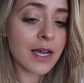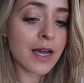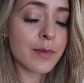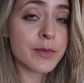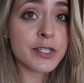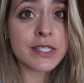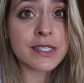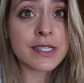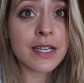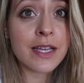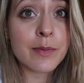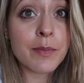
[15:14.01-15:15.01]
But she's
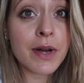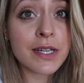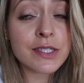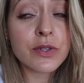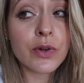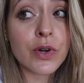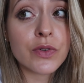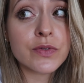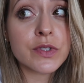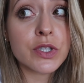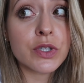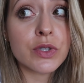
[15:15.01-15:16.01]
asleep. Mike's gone
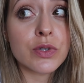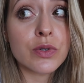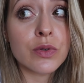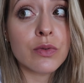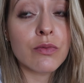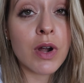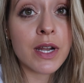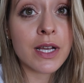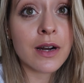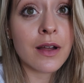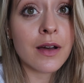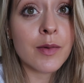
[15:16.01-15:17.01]
off to
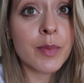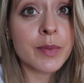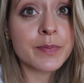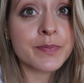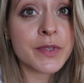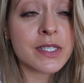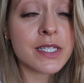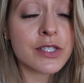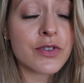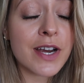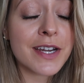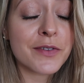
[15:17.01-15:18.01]
running club because he's
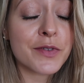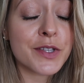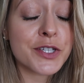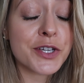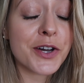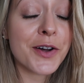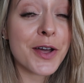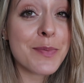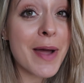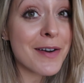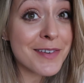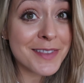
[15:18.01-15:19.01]
training for the Chicago
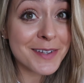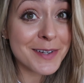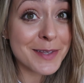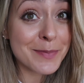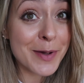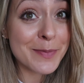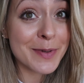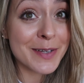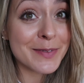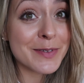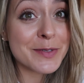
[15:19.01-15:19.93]
Marathon at the moment,